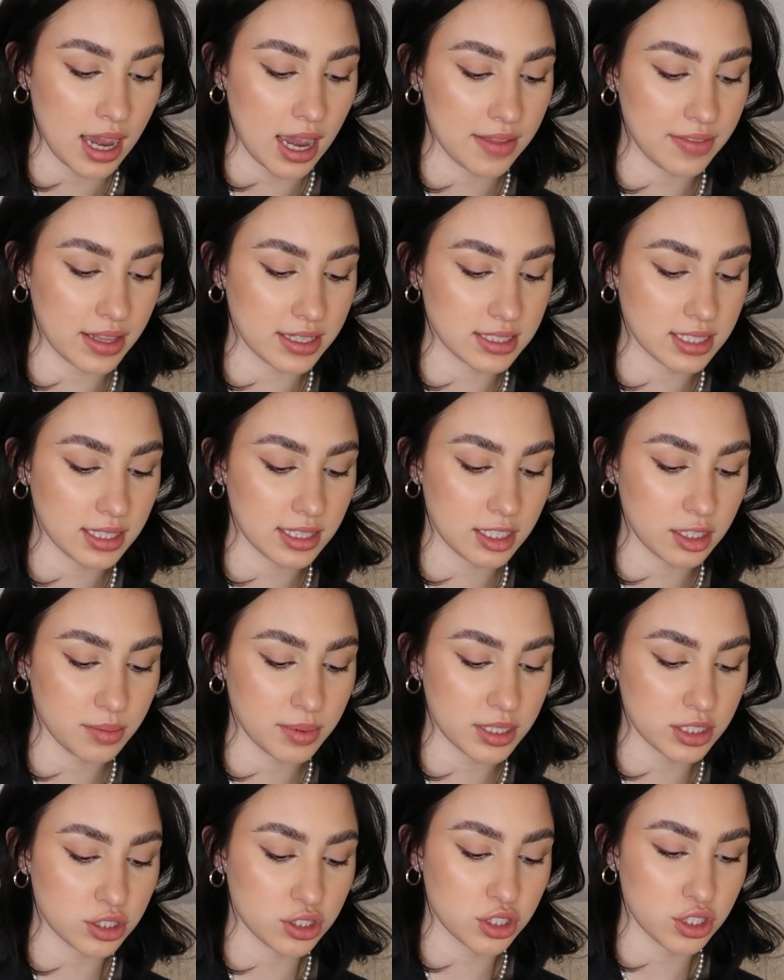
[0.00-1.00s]
And that's a little
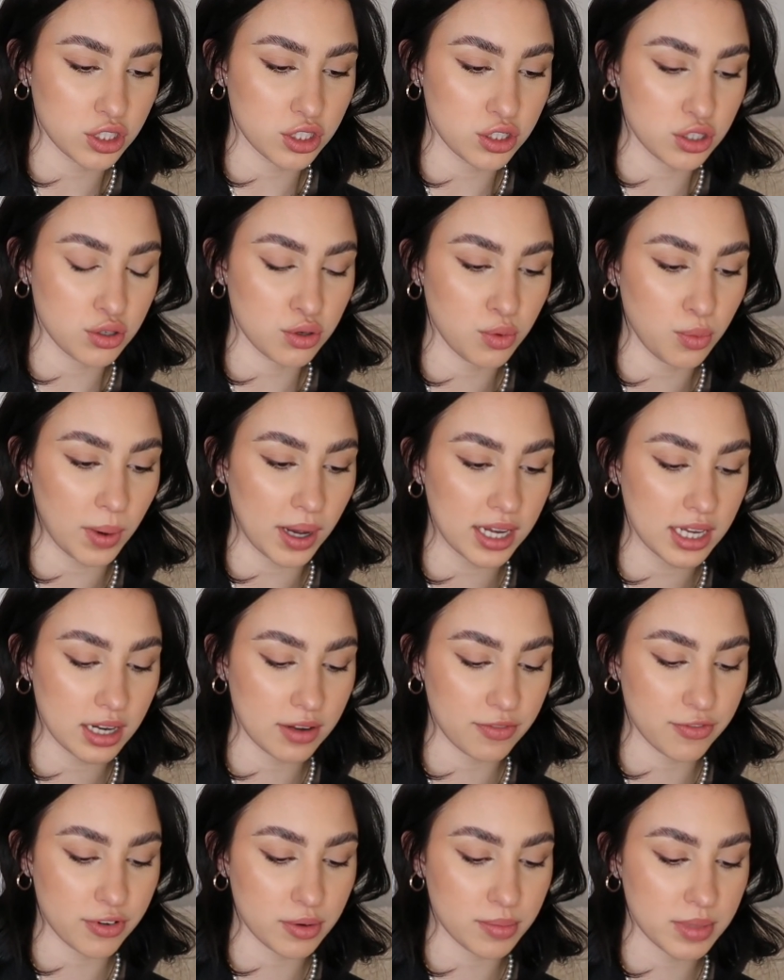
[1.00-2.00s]
bit too
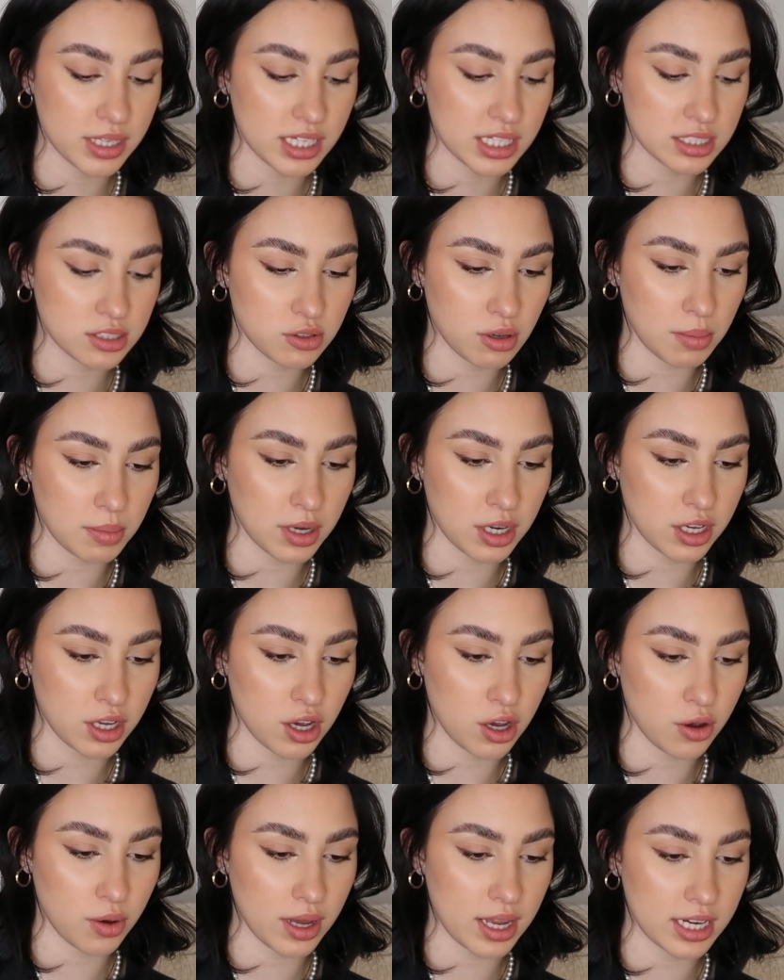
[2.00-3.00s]
white for me, so I'm gonna
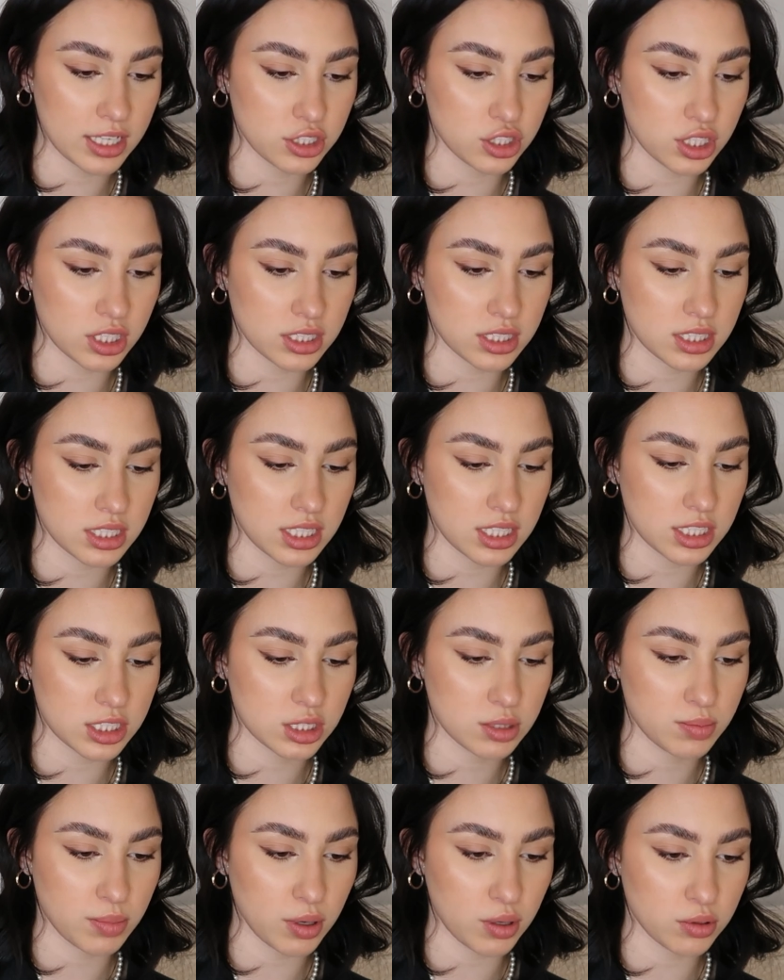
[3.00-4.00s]
go and adjust the
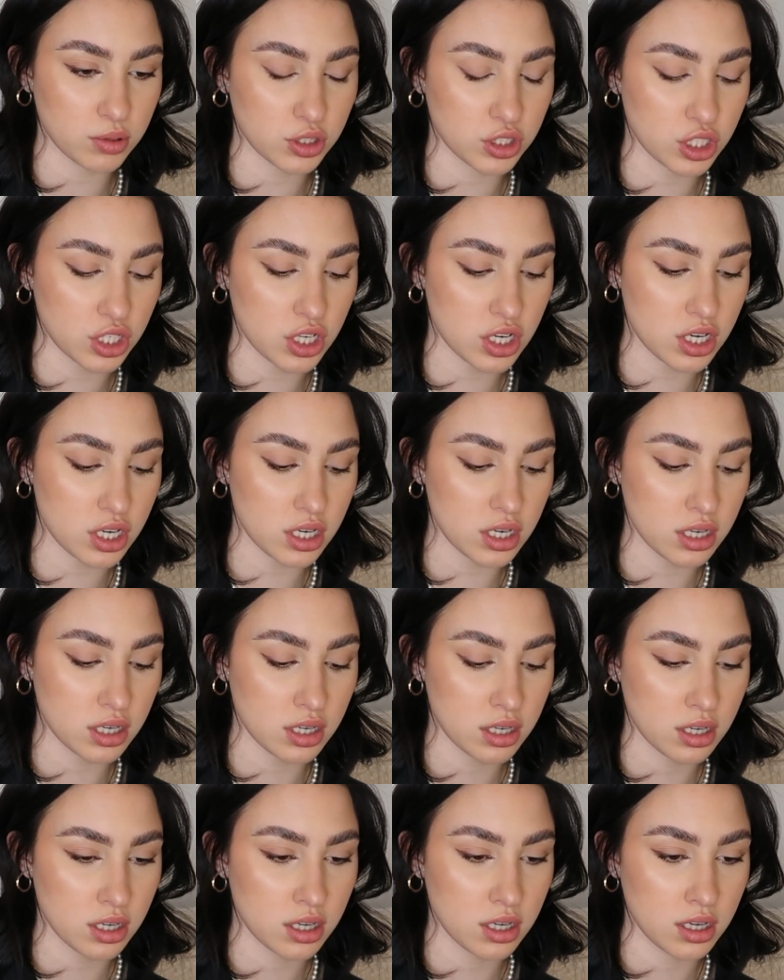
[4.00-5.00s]
exposure.
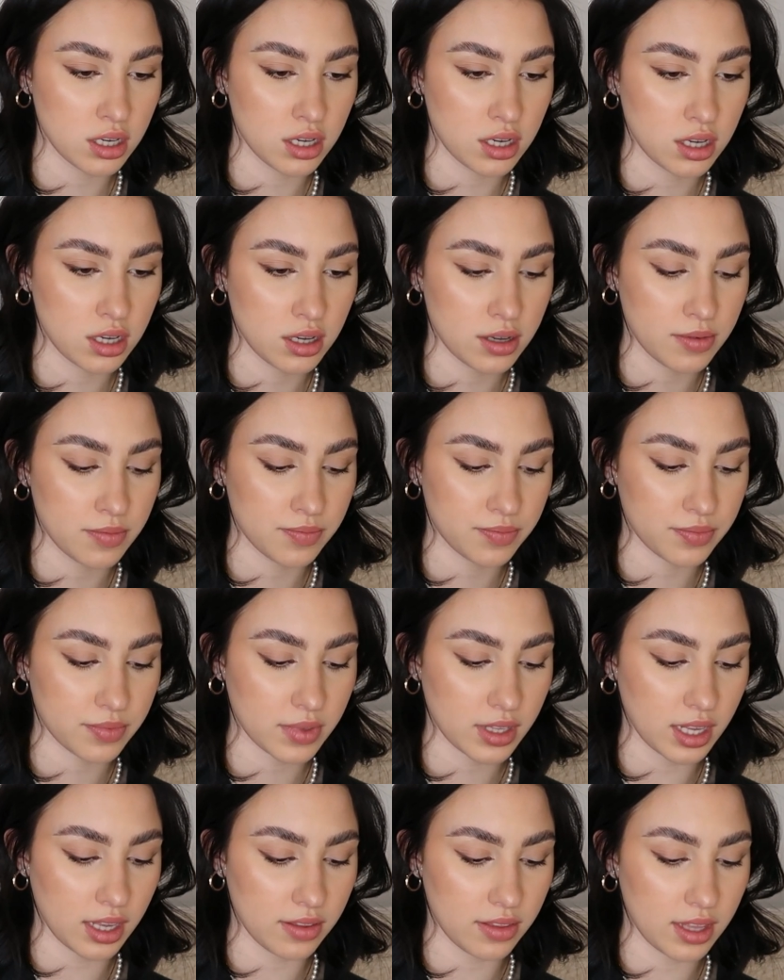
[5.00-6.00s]

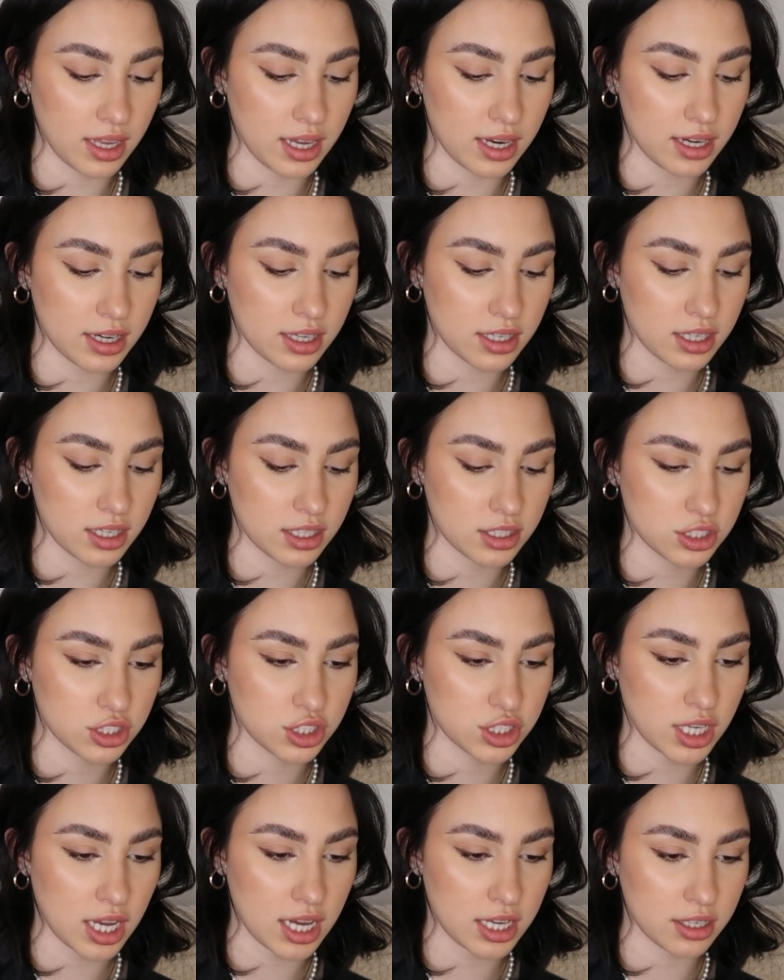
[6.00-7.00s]
And then
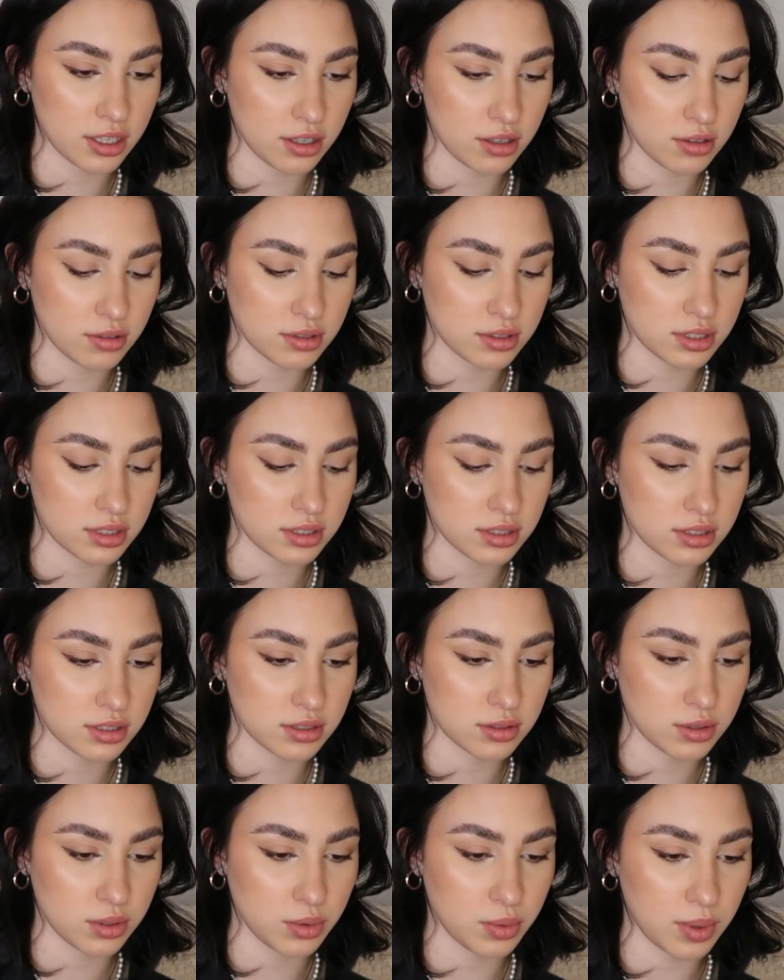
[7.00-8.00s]

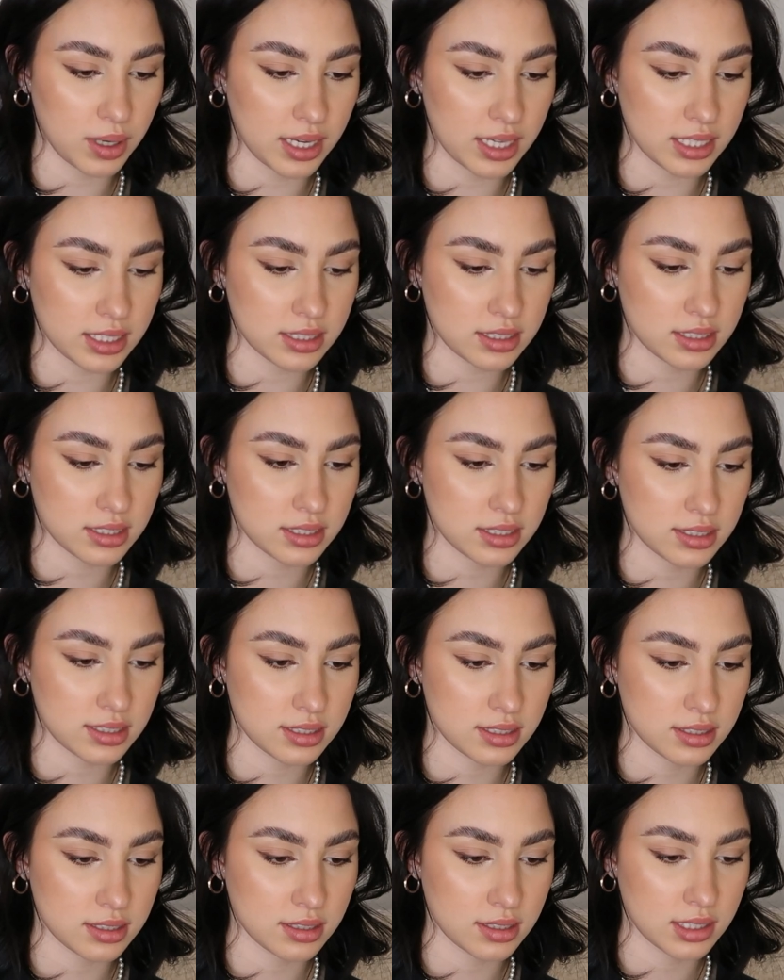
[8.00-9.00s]
shadows,
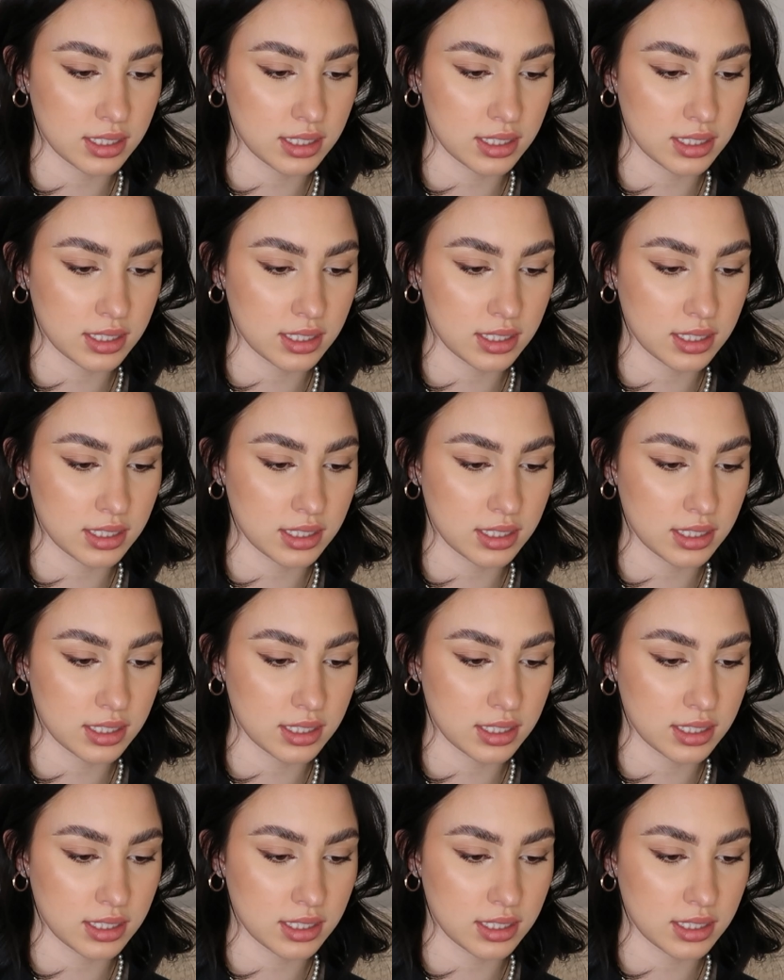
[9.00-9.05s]
whites,